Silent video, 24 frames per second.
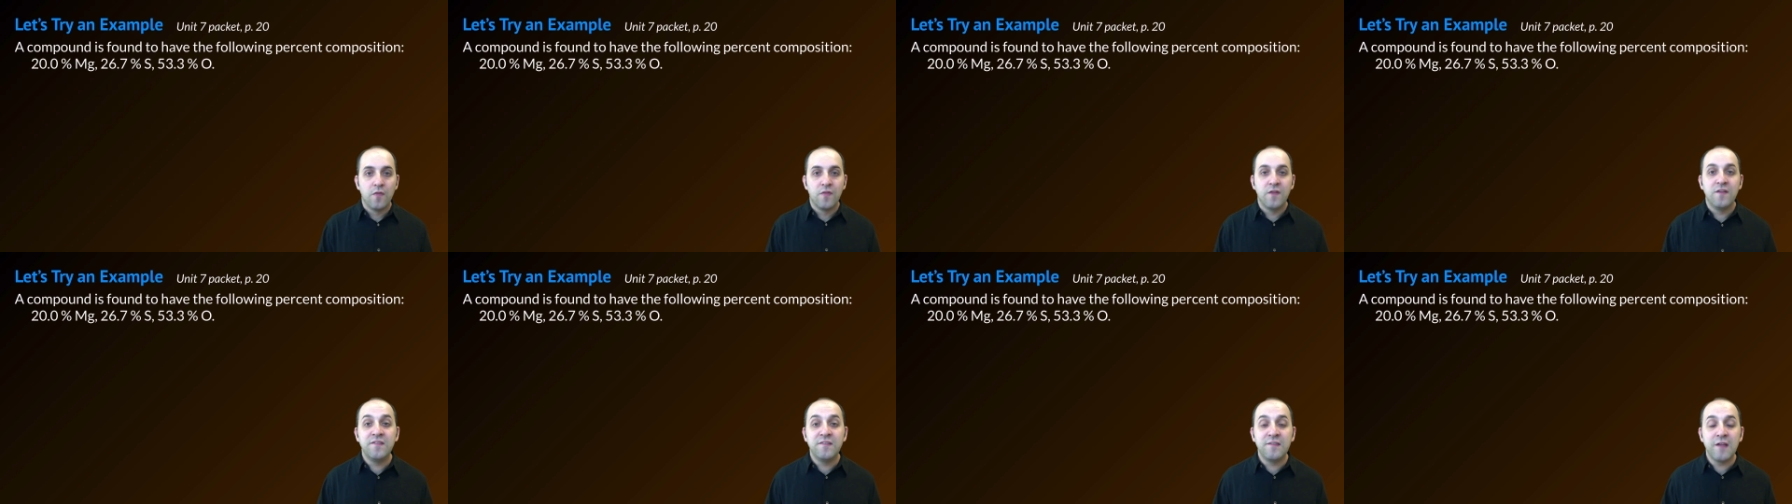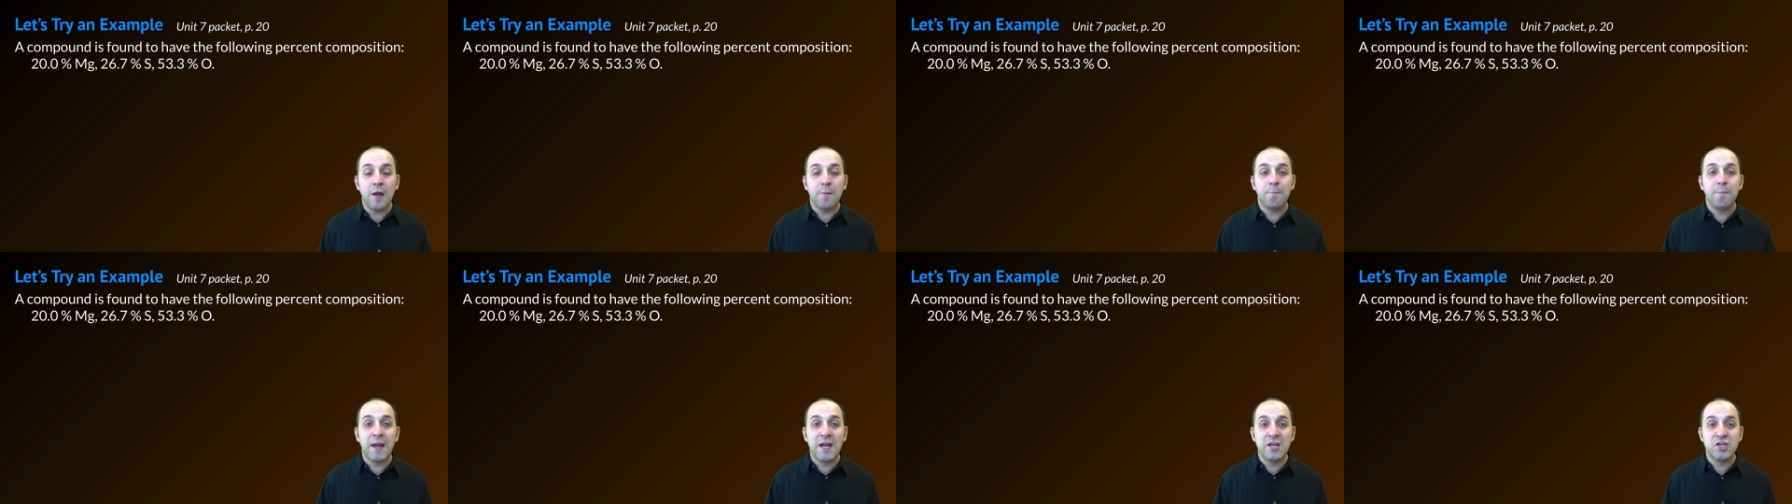This is on
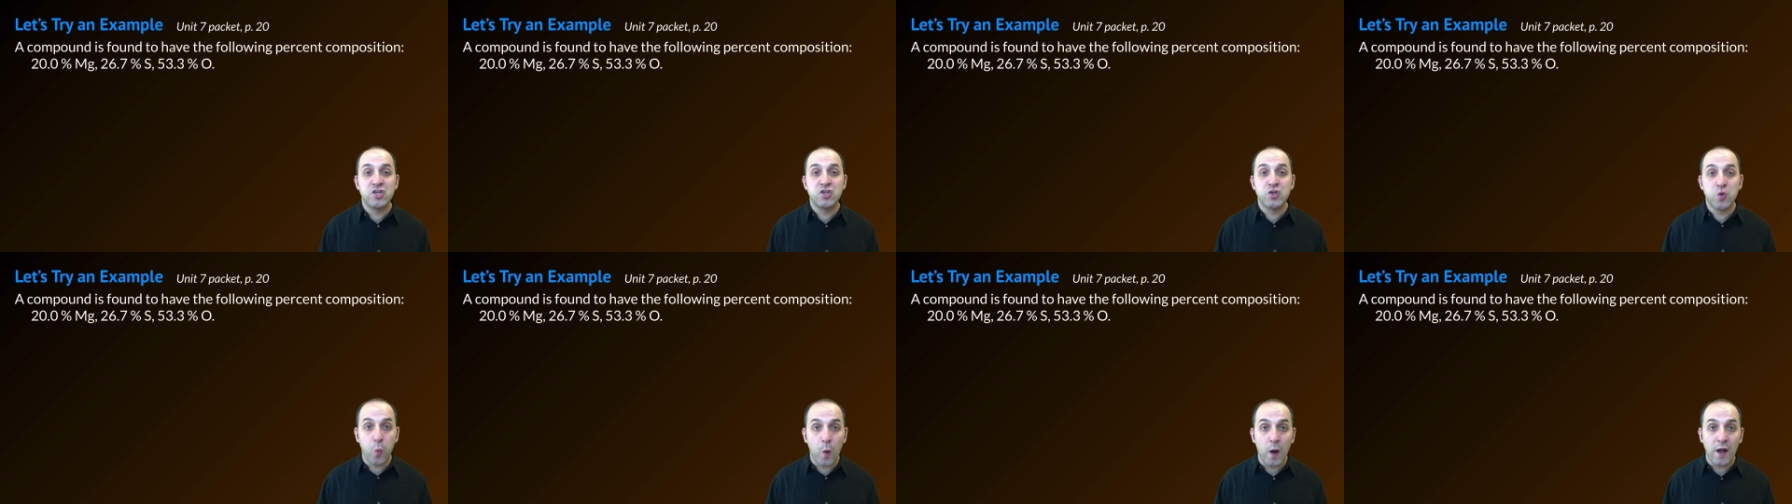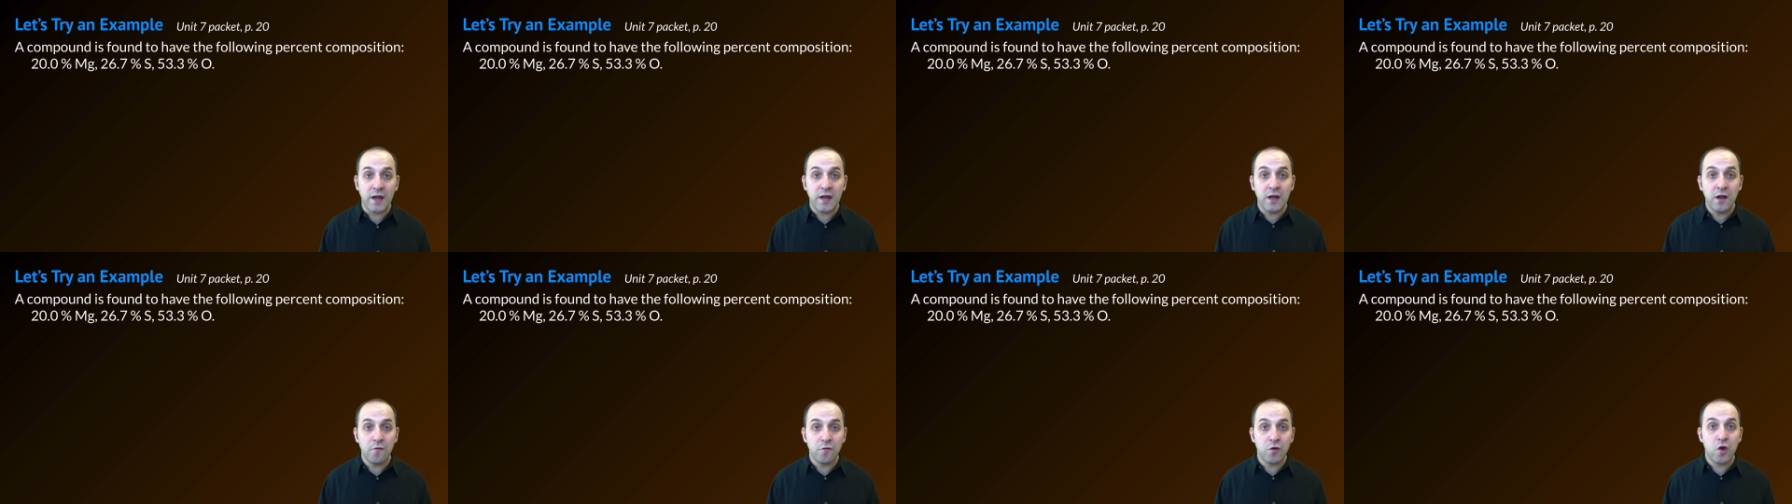page
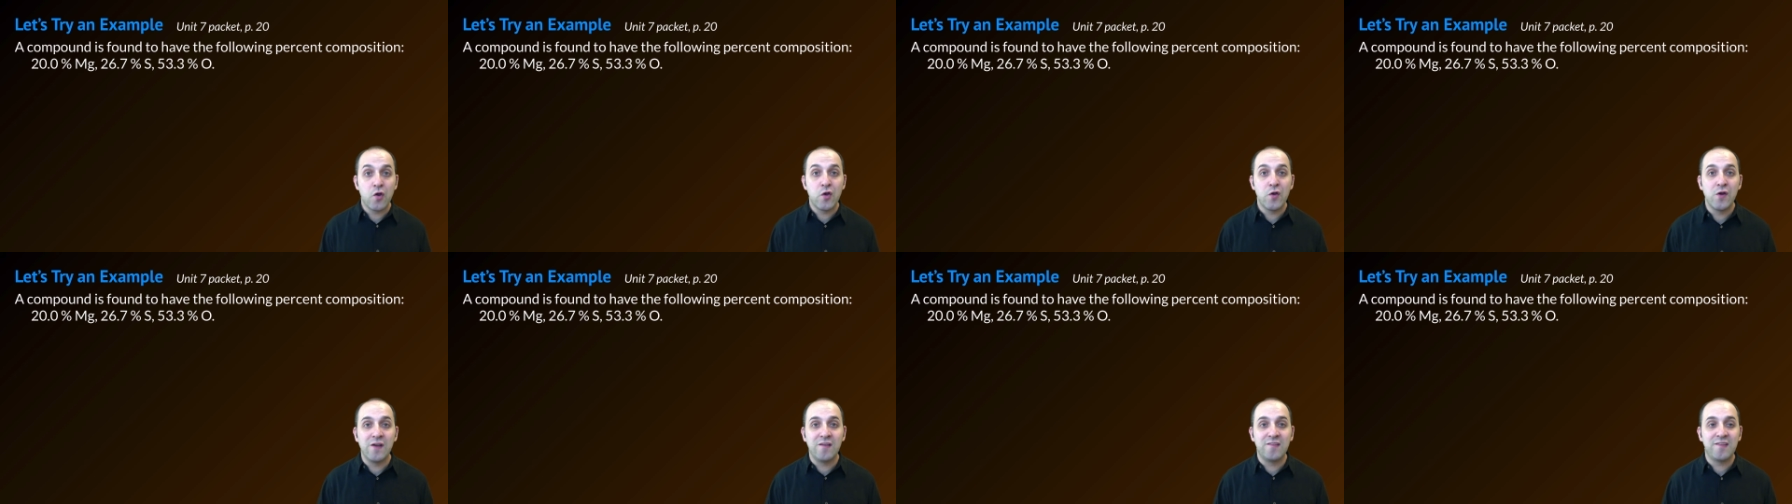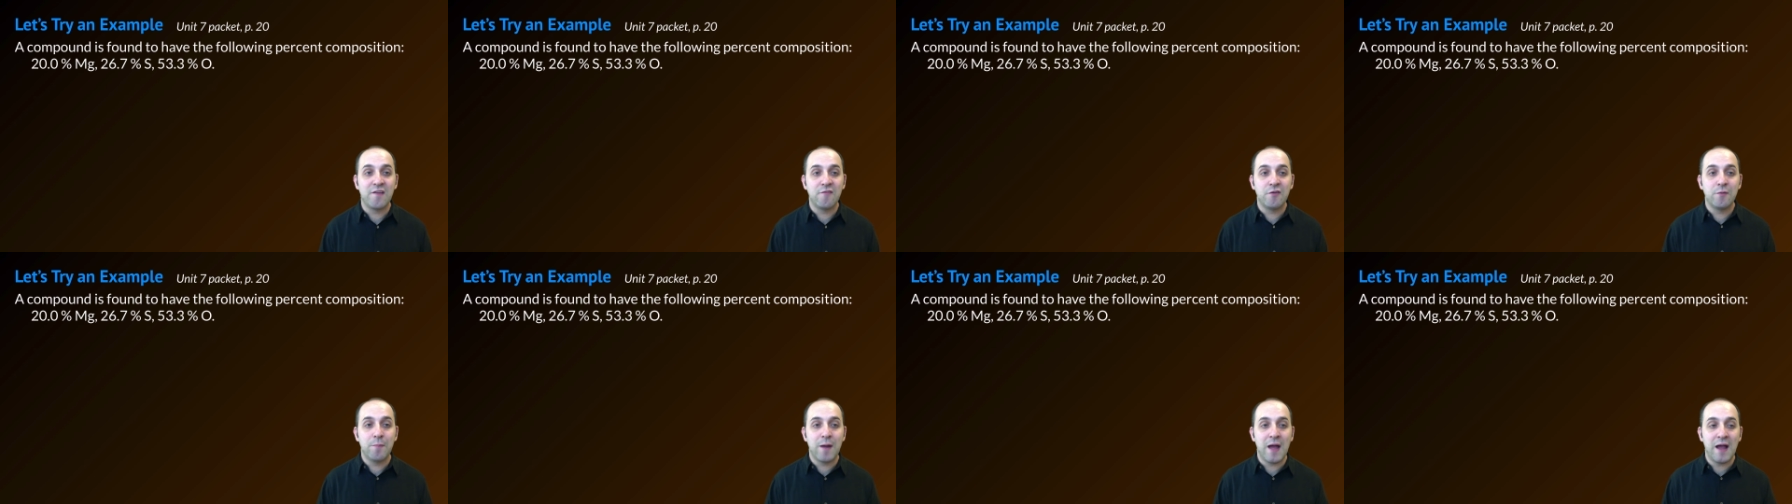20 of your Unit
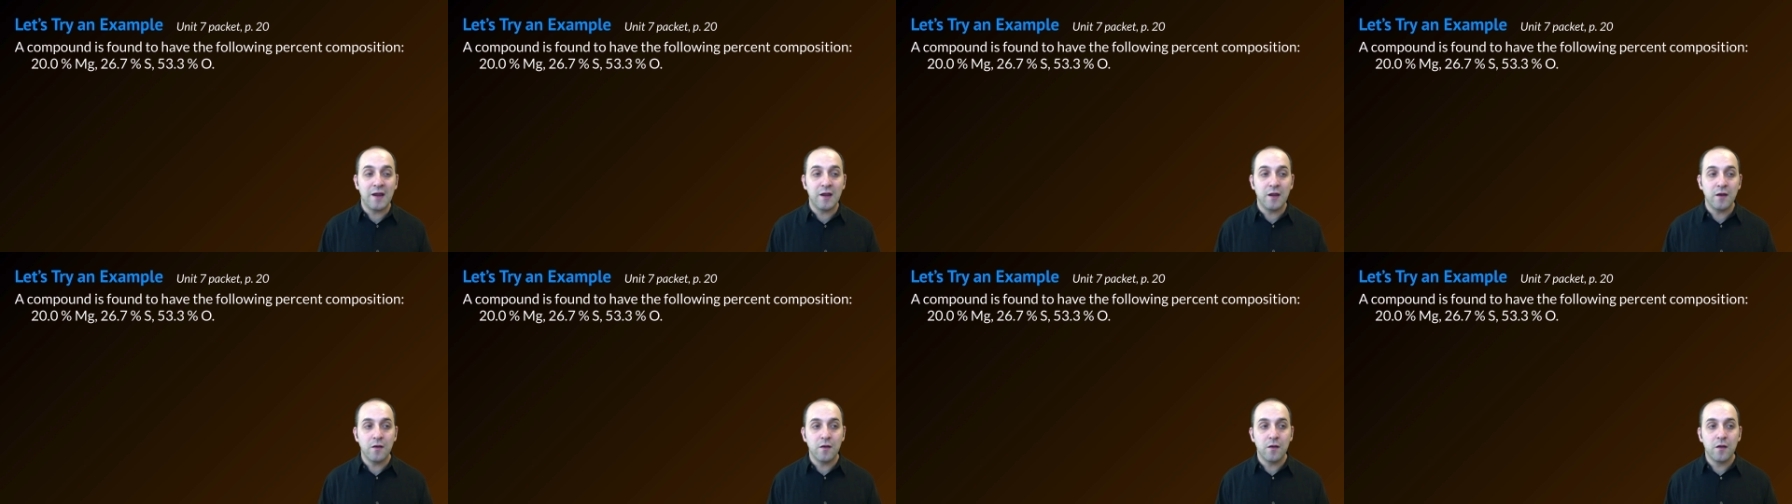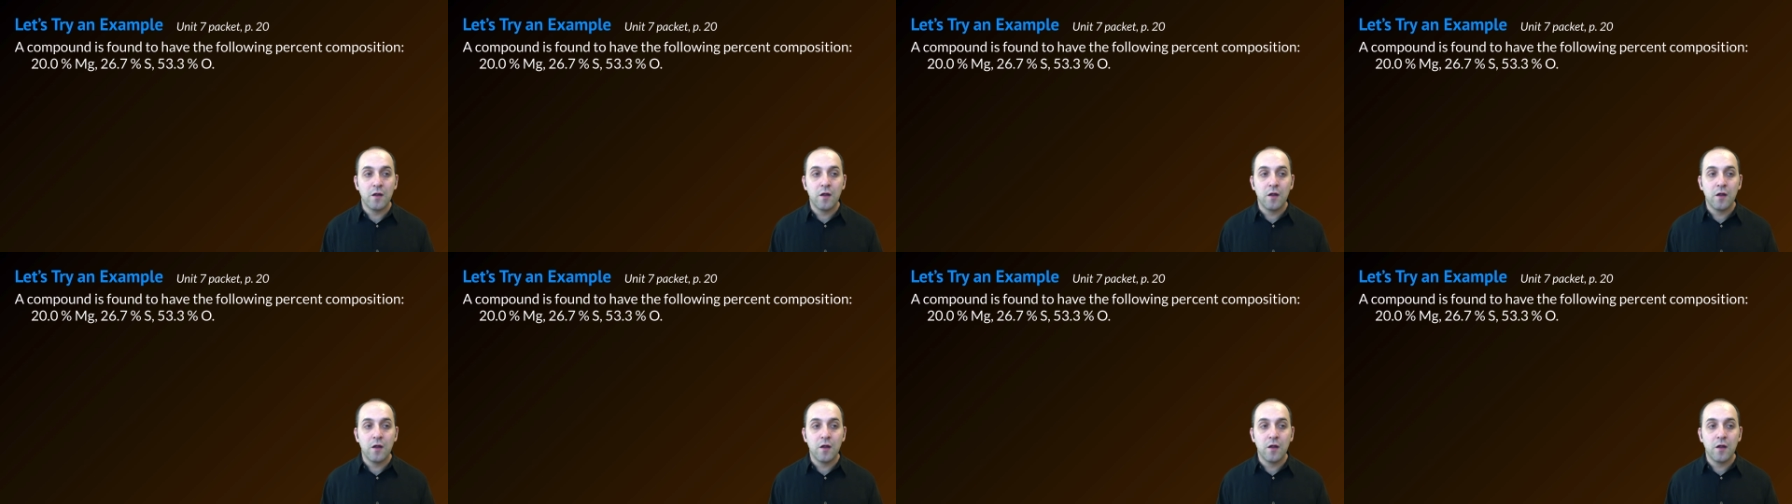7 packet.